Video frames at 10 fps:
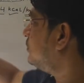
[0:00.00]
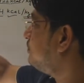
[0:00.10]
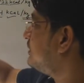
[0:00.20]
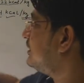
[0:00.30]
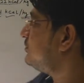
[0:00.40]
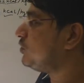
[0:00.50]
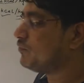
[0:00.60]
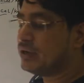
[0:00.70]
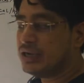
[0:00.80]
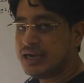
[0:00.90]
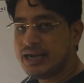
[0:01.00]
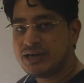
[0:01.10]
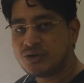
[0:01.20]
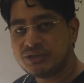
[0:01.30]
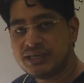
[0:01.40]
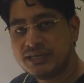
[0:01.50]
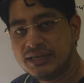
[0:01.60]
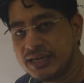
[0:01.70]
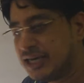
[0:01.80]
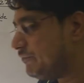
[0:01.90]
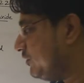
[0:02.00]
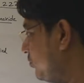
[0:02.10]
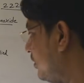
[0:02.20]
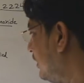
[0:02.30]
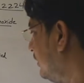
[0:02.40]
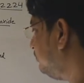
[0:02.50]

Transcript: to the presence of hydrogen in fuel.